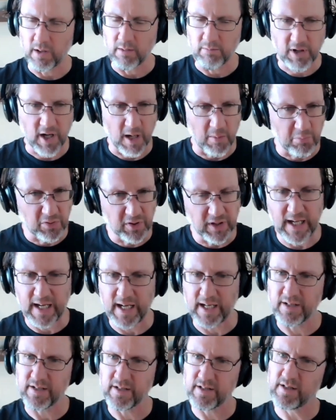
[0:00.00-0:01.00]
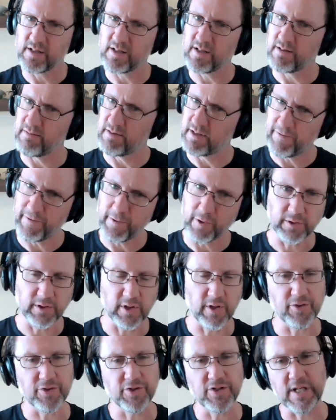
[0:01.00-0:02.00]
complex, difficult to
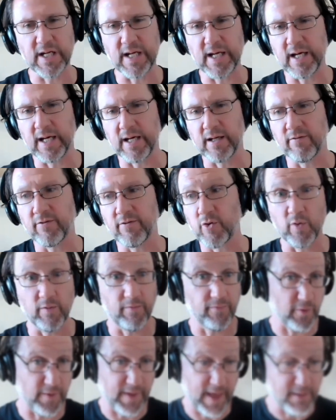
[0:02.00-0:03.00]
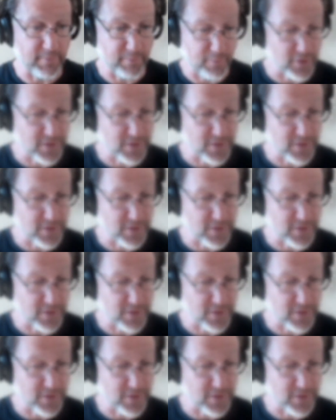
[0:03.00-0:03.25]
understand for that